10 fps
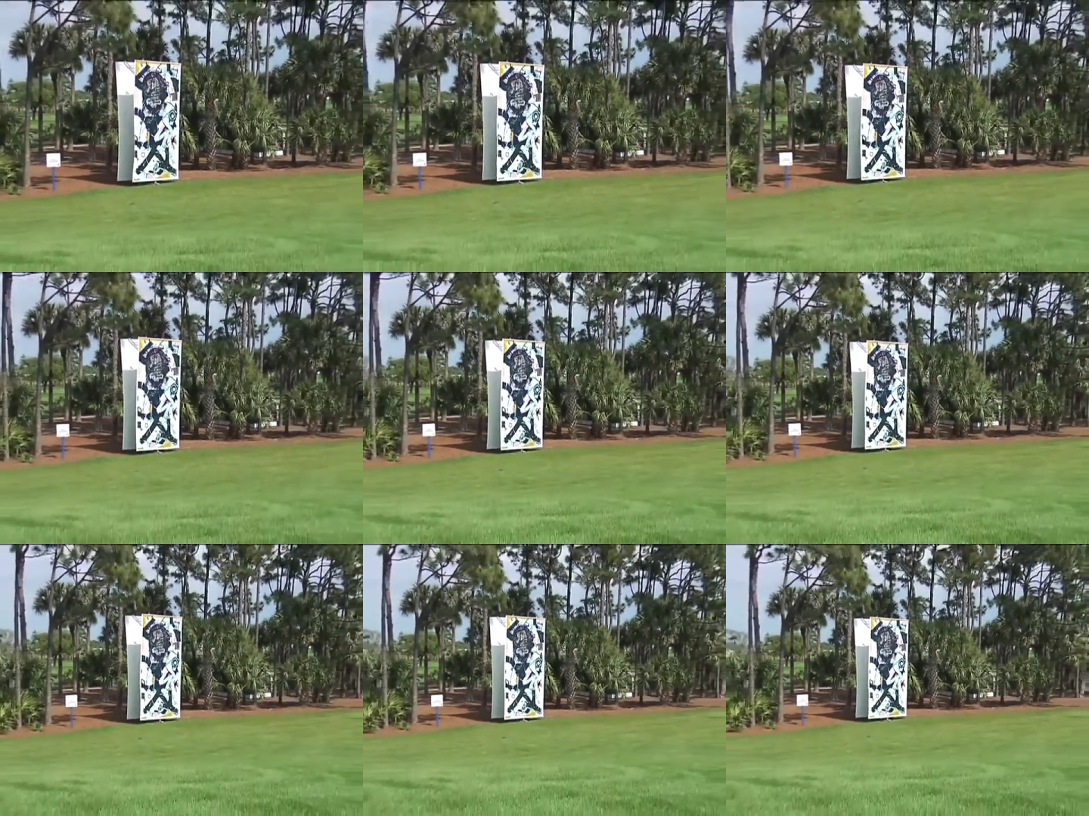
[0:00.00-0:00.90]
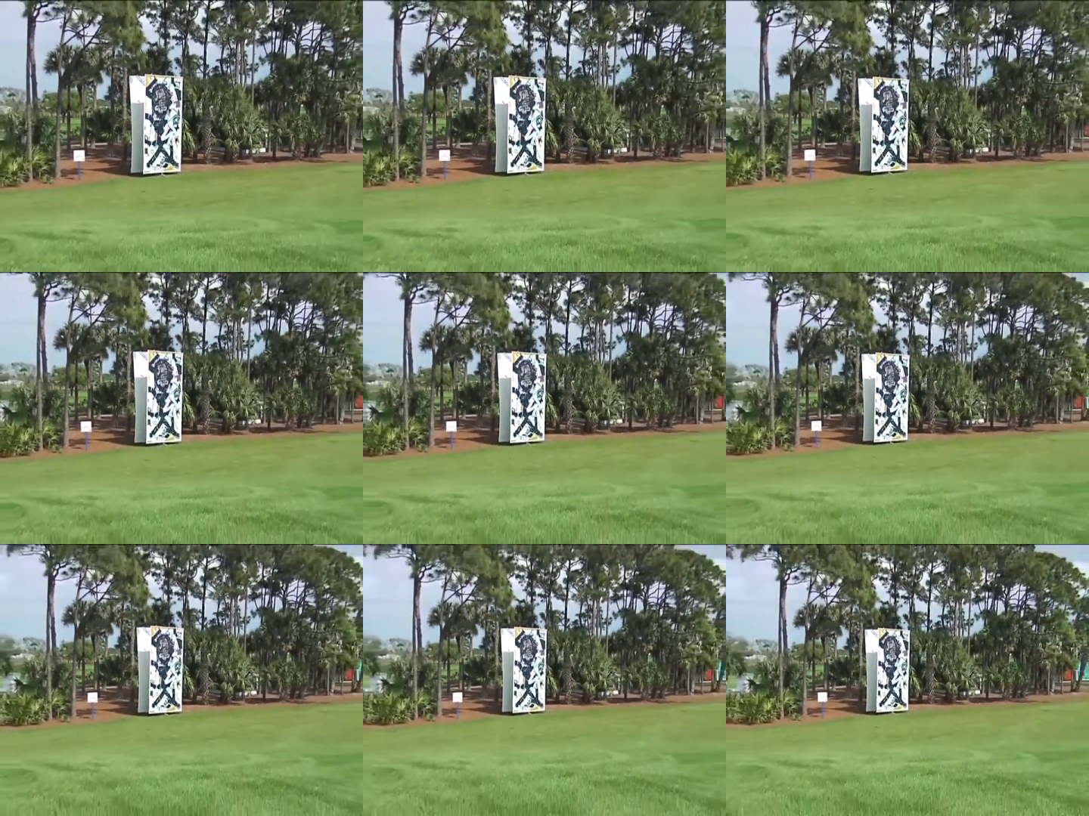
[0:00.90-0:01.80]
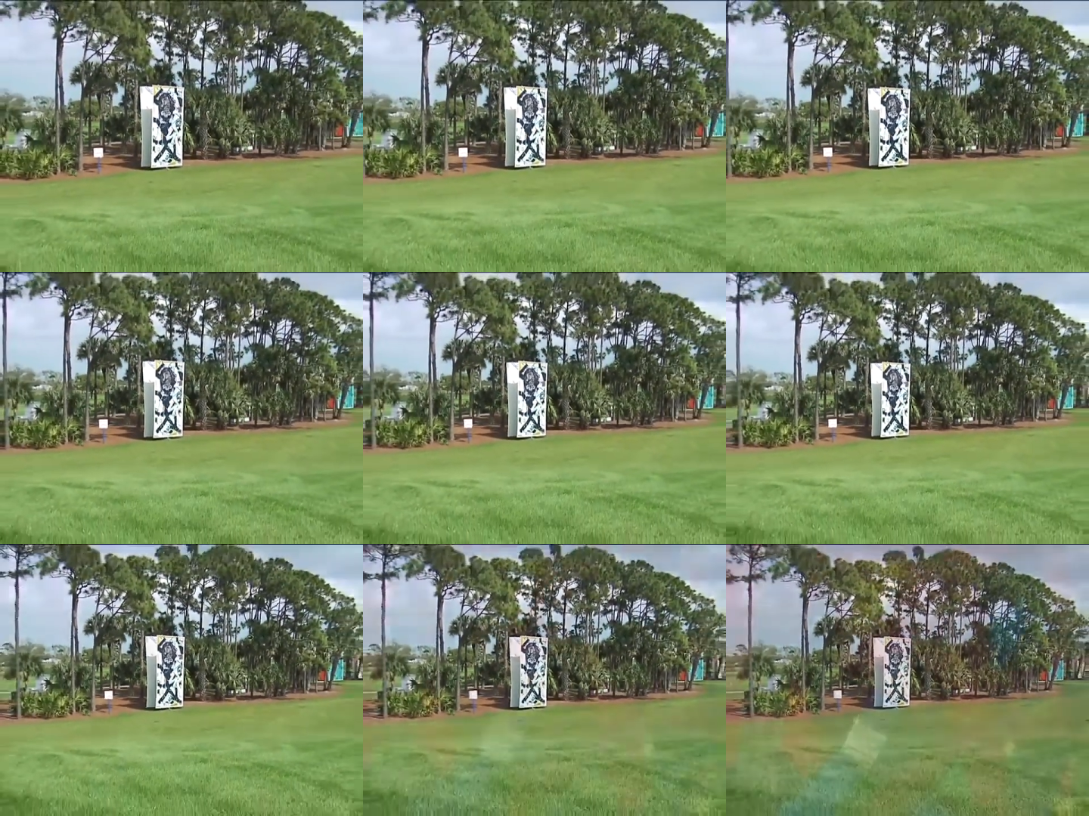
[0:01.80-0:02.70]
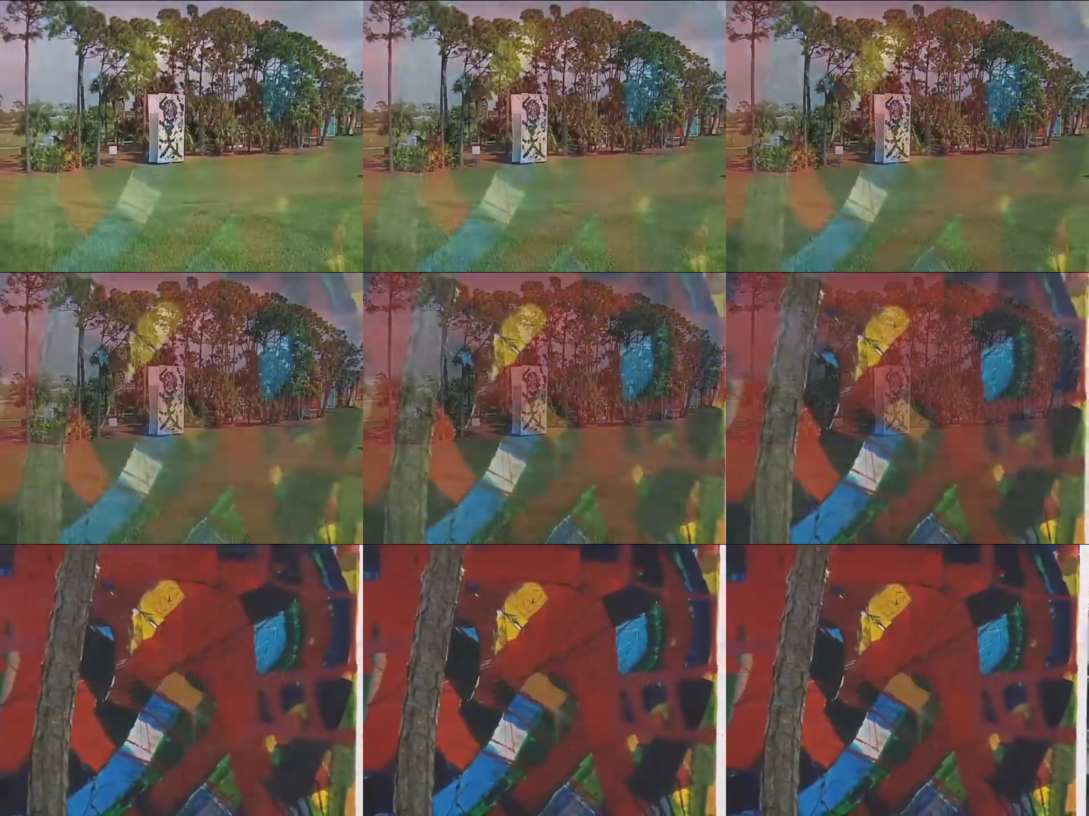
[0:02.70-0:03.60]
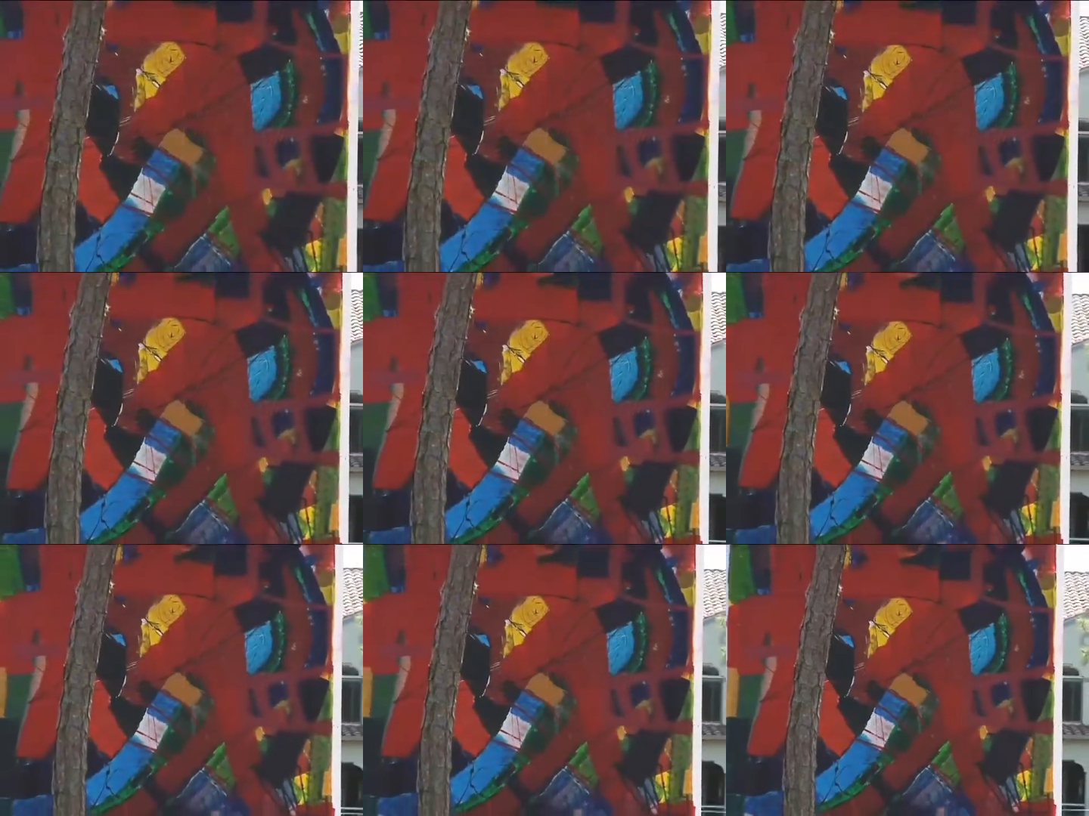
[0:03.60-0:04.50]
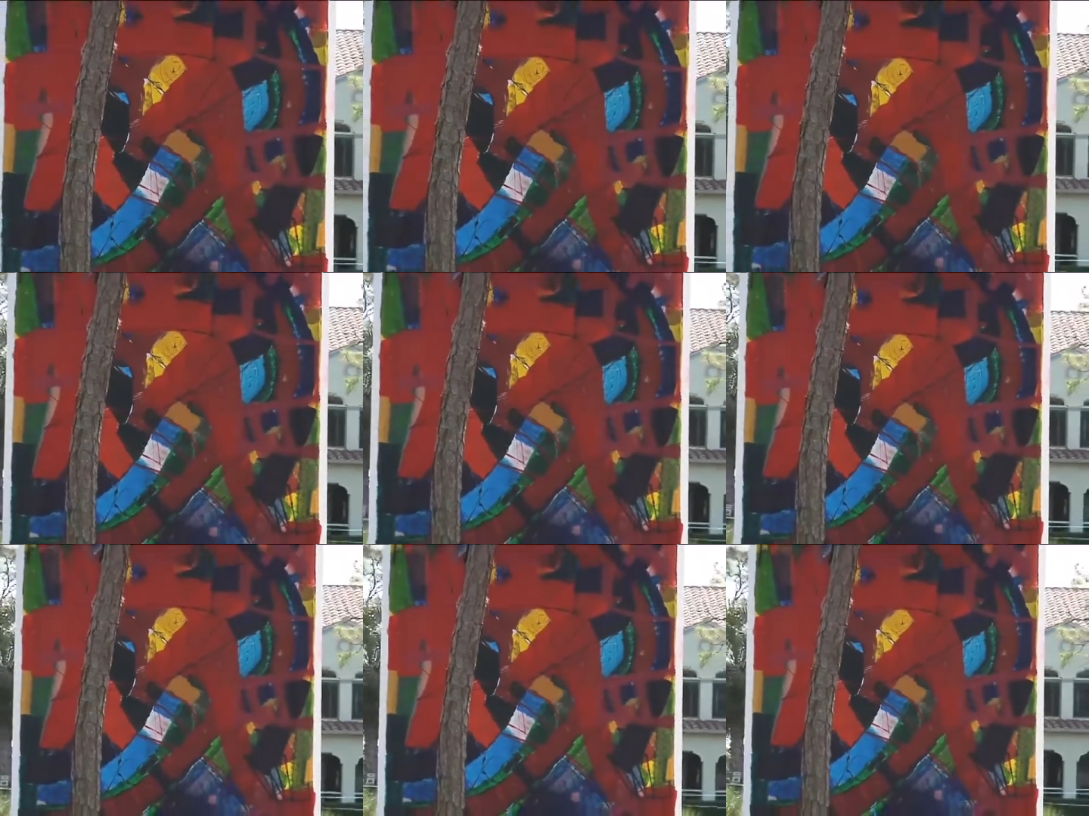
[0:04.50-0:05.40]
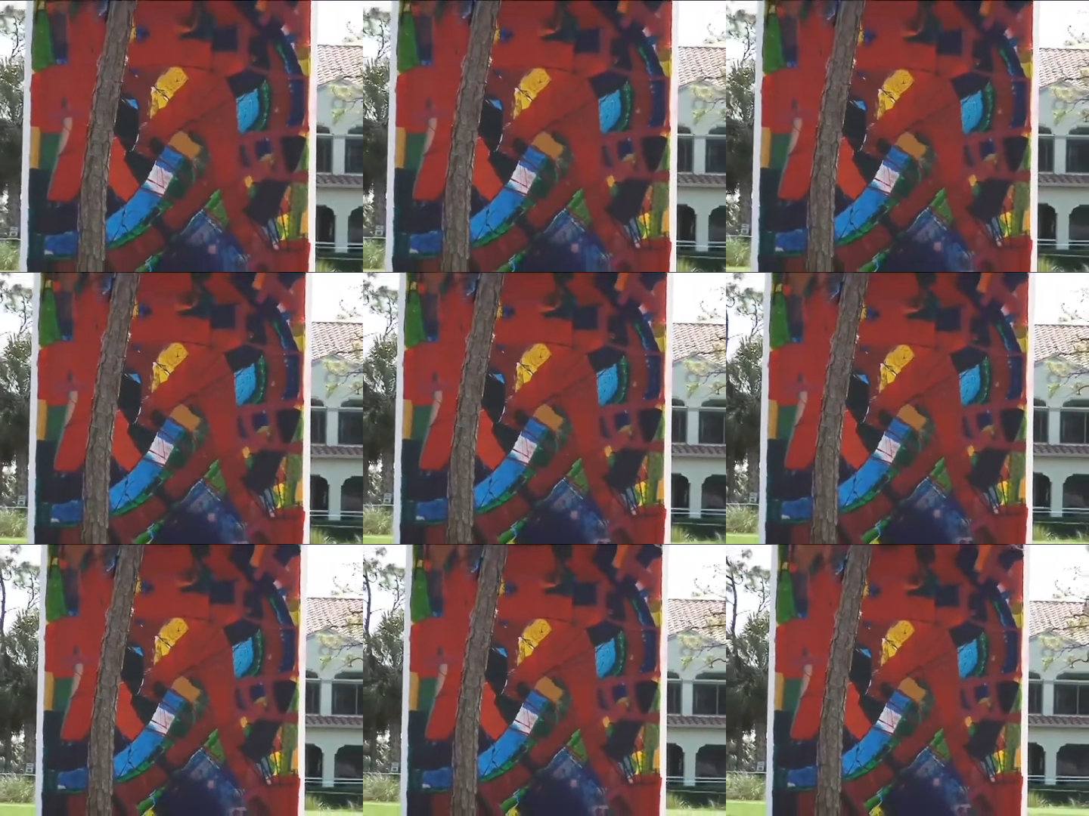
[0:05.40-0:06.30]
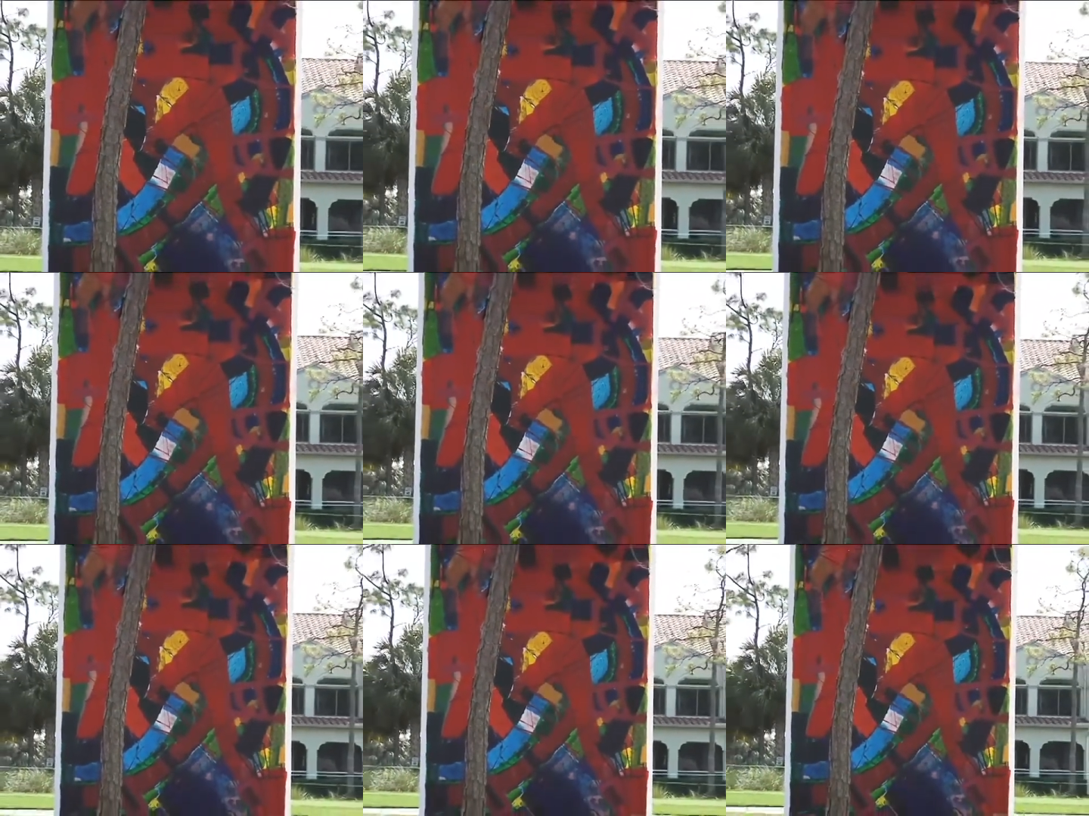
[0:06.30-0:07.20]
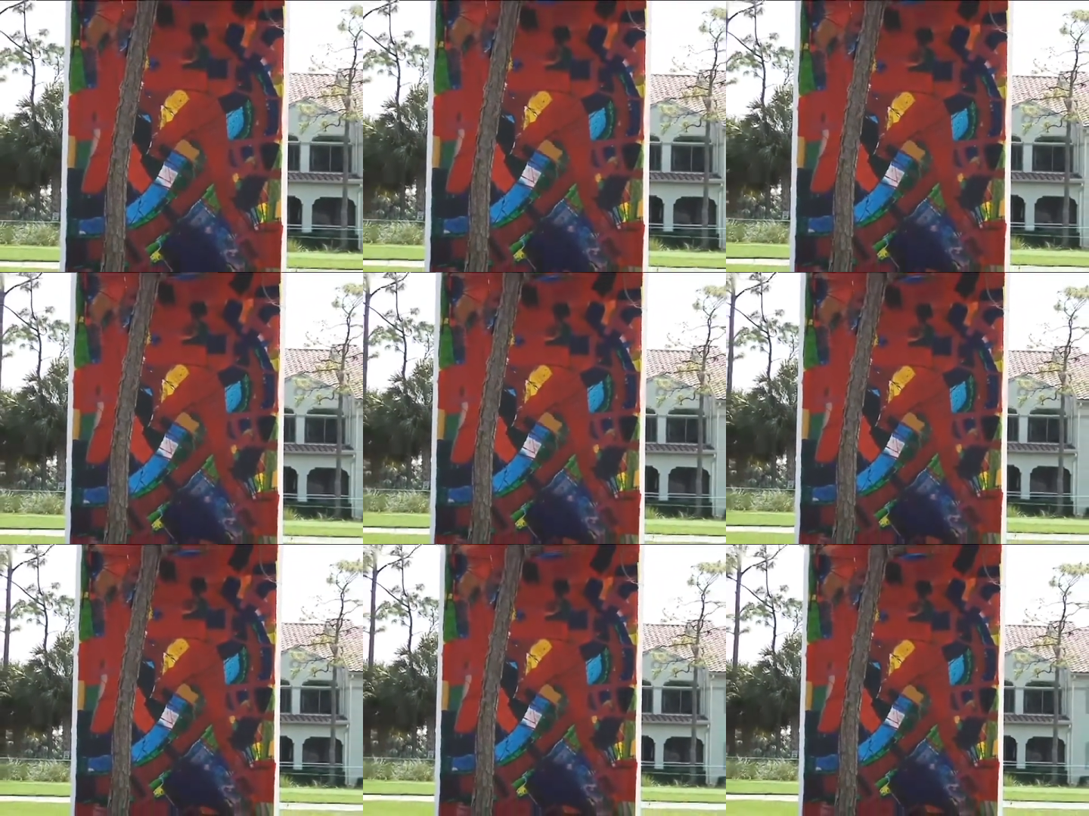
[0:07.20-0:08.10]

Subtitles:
(no speaker visible)